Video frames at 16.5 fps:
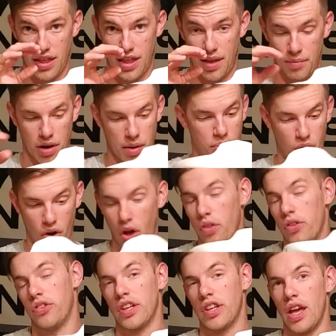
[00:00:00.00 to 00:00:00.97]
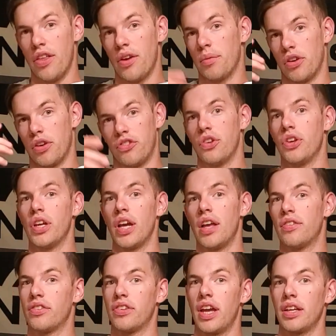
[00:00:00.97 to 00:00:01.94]
I'm gonna put all this together. I'm gonna show you
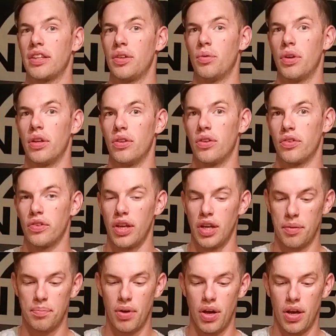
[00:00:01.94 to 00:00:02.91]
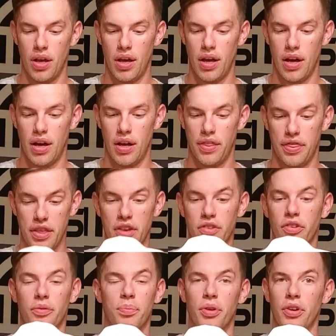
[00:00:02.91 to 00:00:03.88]
guys exactly what it looks like, but
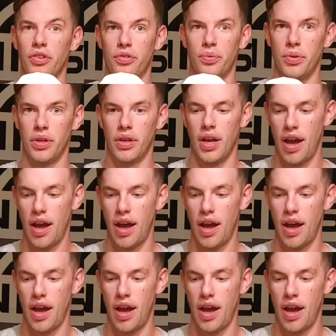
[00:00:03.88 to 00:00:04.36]
these are pretty sweet.